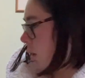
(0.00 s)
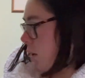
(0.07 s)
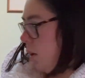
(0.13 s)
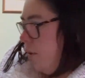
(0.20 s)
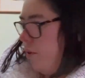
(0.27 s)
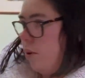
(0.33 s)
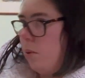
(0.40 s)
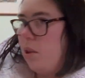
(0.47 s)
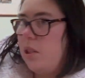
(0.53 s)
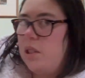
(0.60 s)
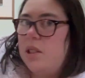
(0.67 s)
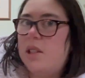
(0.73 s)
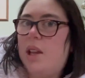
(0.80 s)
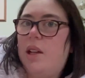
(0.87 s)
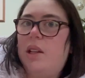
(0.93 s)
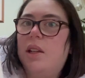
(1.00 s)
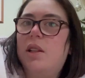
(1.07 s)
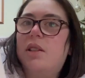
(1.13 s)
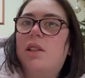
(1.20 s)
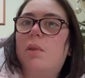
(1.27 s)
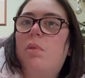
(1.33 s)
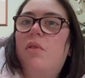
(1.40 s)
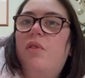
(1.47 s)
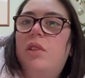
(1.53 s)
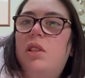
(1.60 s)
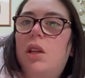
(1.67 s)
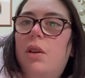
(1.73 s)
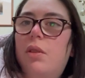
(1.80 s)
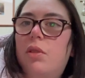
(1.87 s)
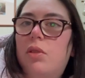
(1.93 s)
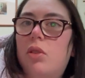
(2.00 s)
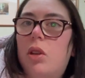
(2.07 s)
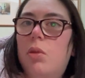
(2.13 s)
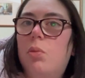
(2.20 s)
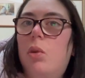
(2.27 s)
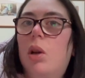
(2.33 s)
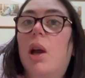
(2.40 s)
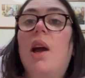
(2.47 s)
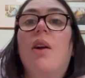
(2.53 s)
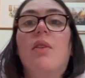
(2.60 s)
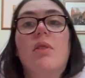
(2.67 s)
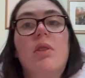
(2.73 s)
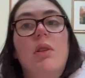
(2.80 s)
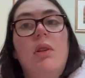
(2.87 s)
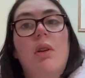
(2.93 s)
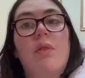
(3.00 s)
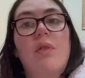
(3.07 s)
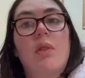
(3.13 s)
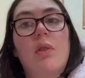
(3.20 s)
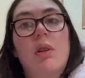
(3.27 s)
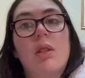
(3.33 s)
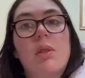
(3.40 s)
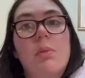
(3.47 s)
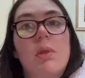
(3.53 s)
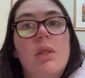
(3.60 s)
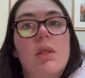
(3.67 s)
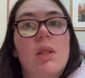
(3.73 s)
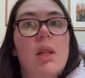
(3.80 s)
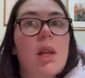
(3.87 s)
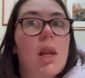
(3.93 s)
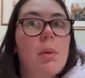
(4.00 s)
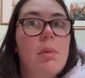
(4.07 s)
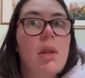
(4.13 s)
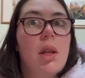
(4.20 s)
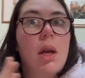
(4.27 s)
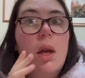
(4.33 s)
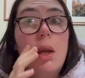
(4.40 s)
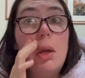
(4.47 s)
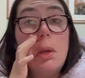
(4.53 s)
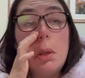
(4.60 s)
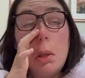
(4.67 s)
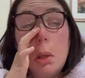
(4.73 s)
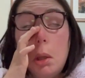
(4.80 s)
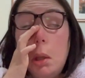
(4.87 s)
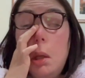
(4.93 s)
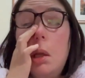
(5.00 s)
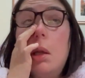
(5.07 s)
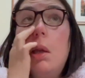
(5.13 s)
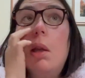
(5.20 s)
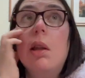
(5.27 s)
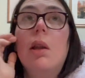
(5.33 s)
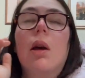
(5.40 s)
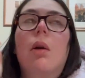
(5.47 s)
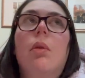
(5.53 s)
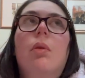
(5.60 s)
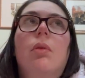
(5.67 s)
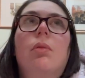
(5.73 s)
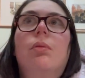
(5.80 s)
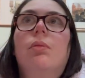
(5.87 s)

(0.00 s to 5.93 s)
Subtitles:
If you want a separate video I'll show what Harrison got for Christmas and let me know, and I'll